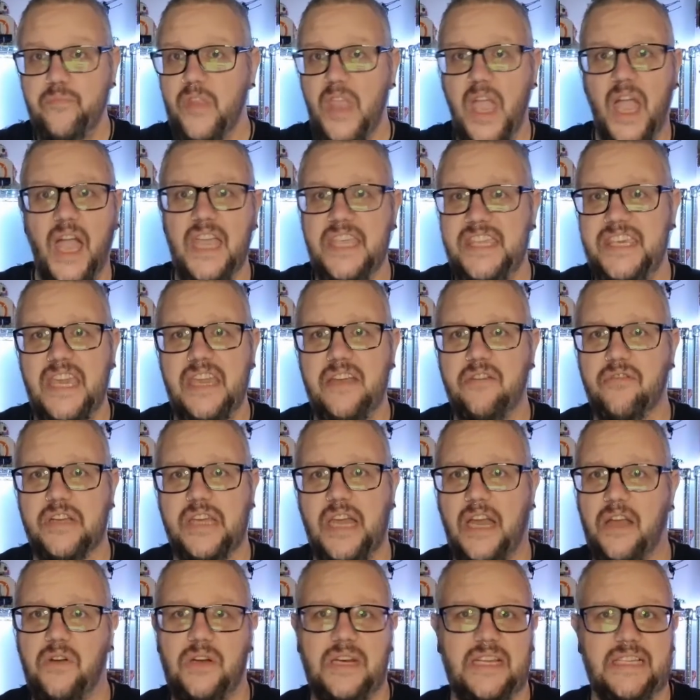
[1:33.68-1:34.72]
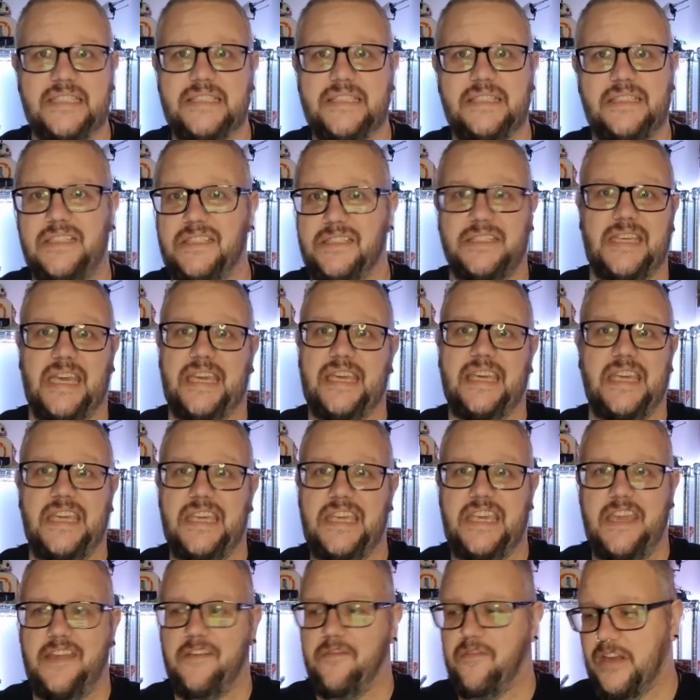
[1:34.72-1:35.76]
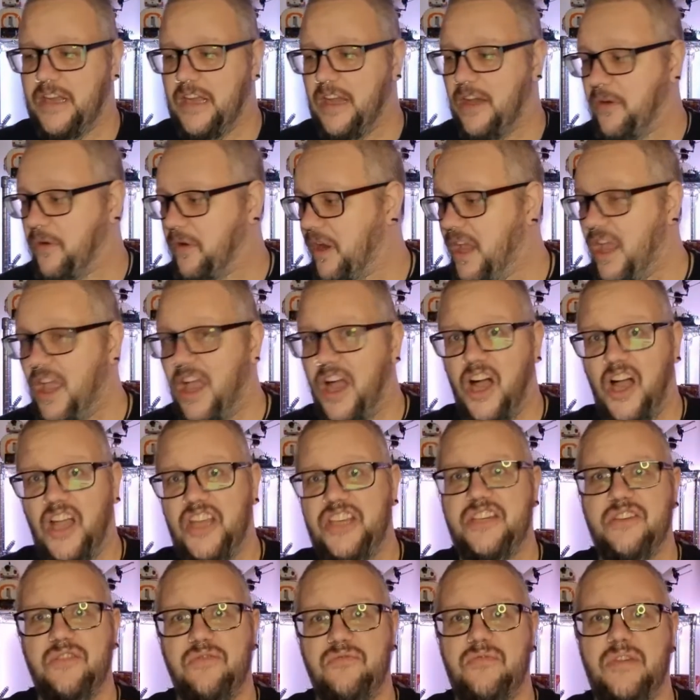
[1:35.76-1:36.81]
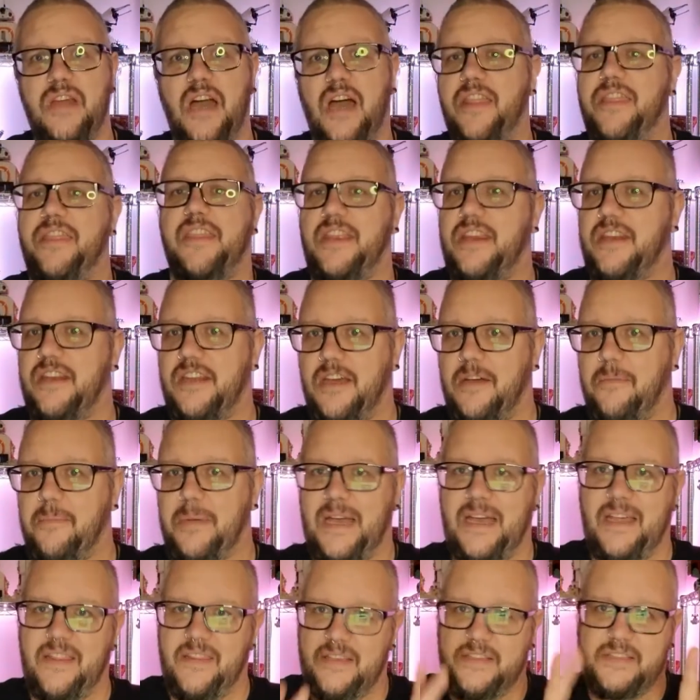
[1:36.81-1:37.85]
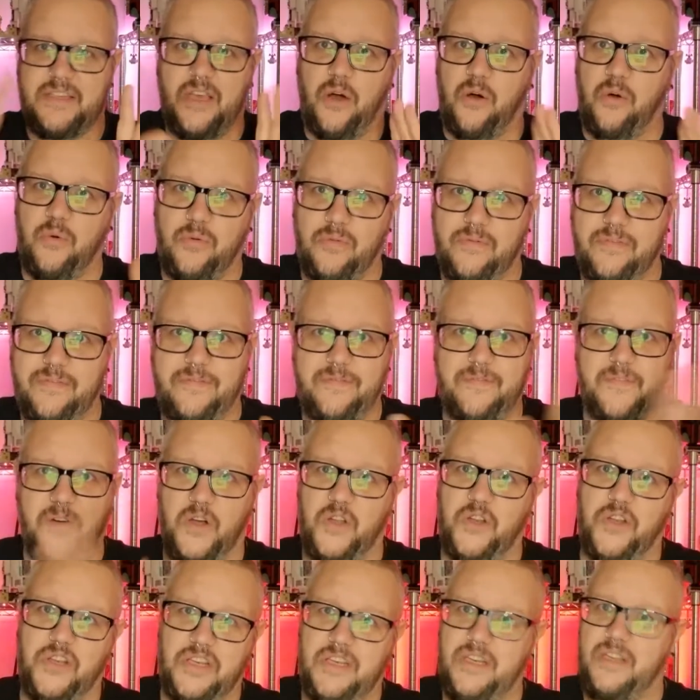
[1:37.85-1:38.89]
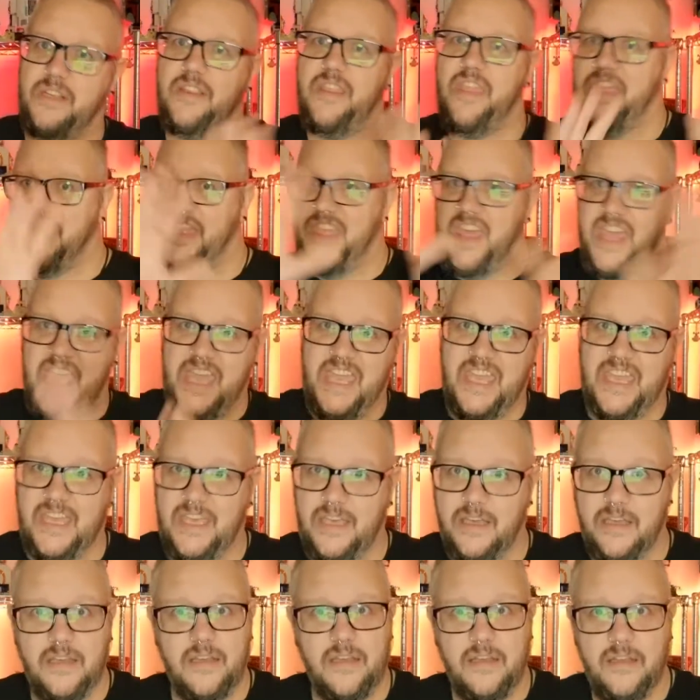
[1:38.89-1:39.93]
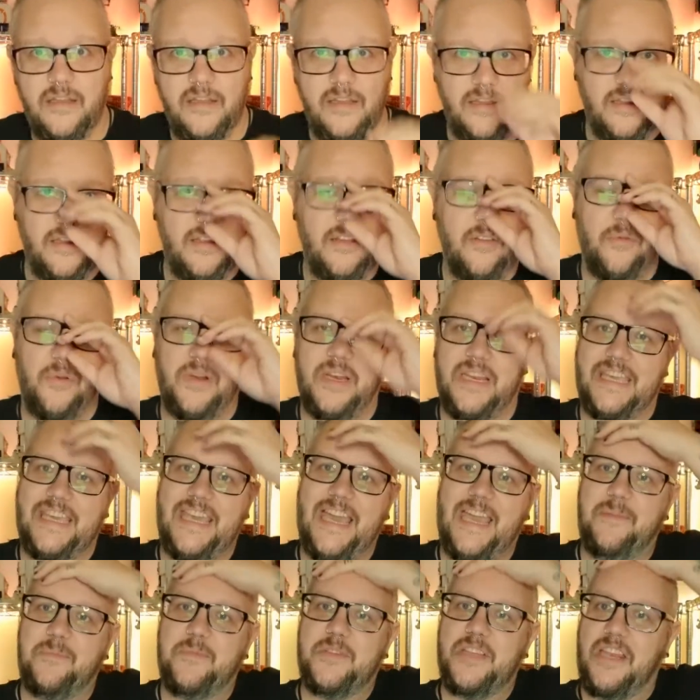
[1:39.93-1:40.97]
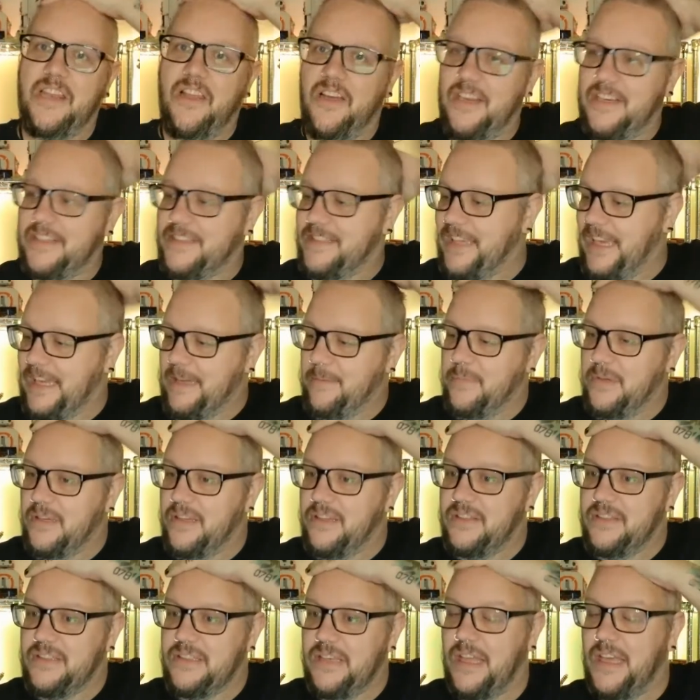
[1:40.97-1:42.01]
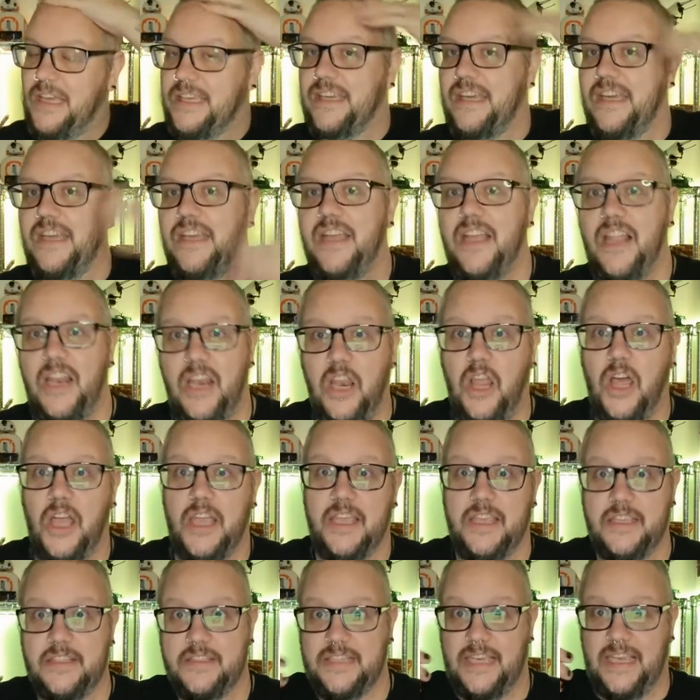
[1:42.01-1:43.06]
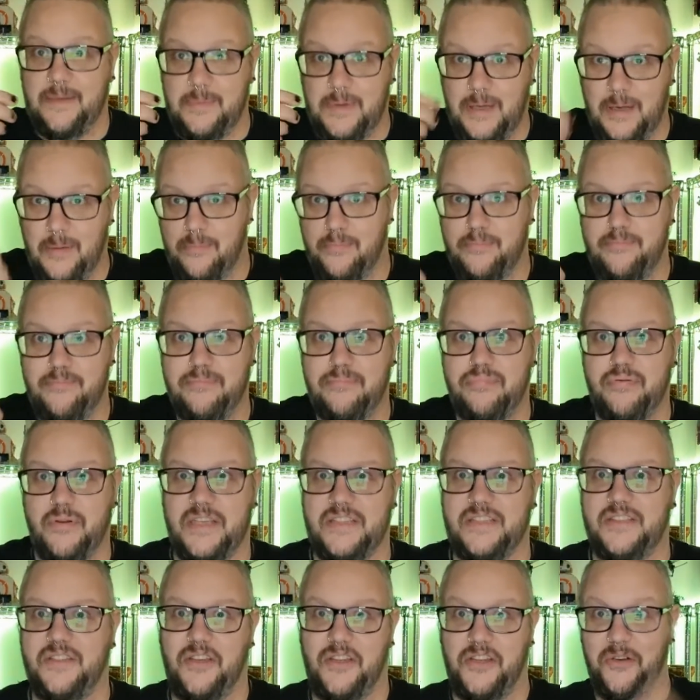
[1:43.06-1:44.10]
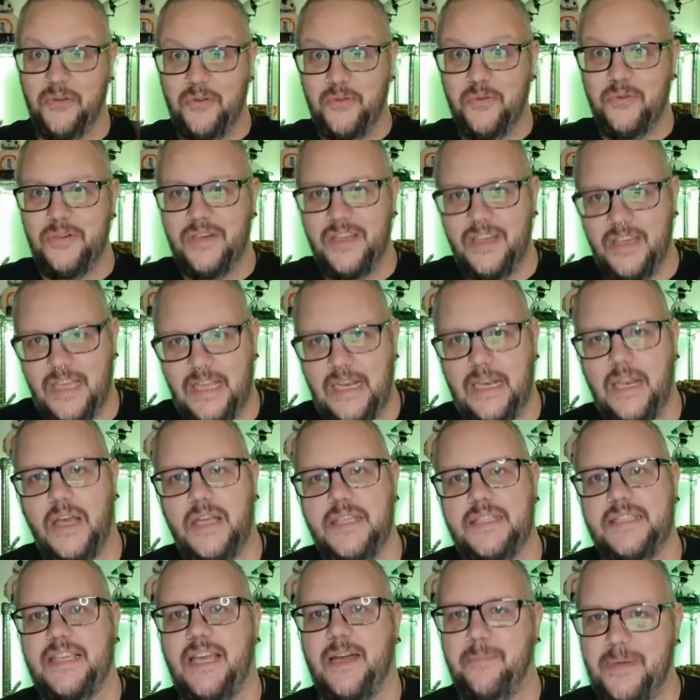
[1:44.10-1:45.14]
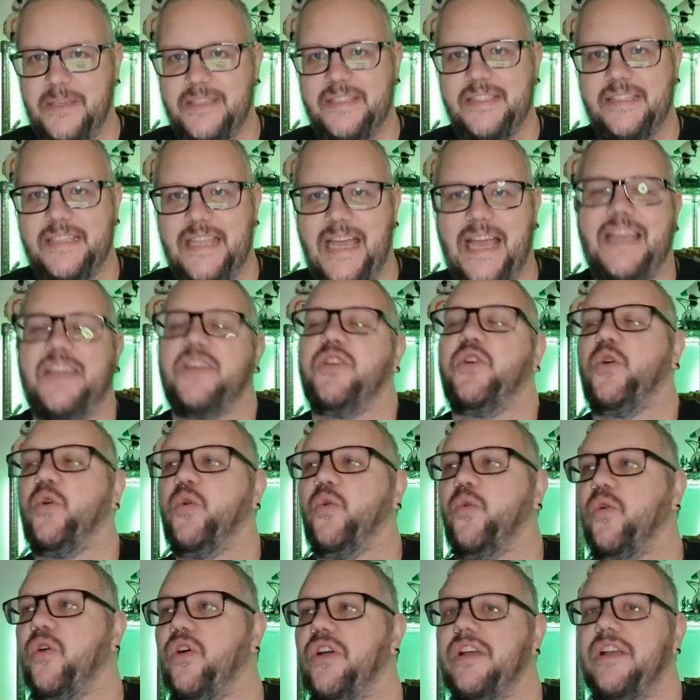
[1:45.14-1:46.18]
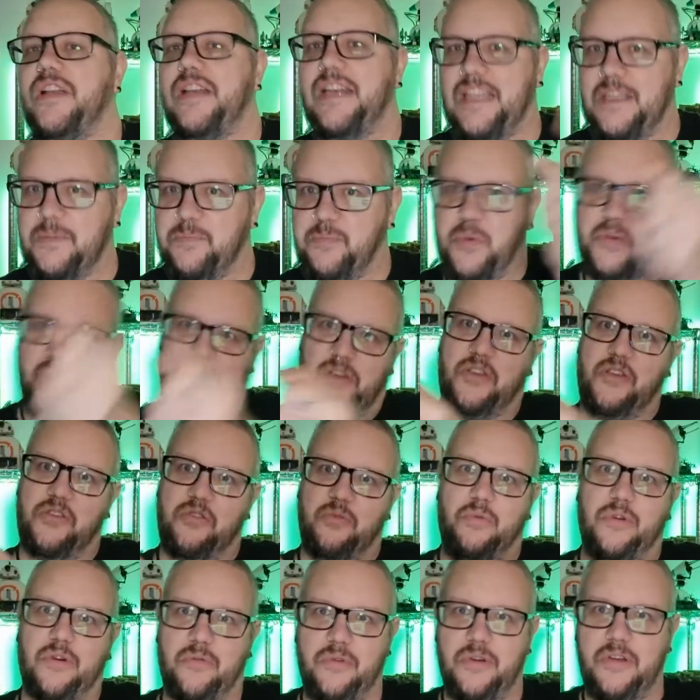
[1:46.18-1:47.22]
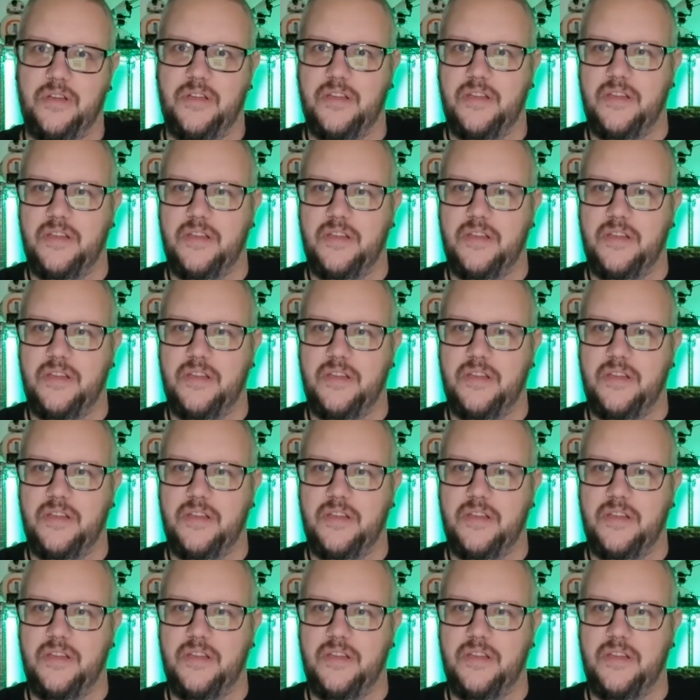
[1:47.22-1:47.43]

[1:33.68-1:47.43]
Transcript: A year ago, let's just take a year ago, I knew nothing about this whole font thing when it came to lightsabers, like lightsaber press on. Oh, look, it lights up. Isn't that cool? Let's put it on the wall.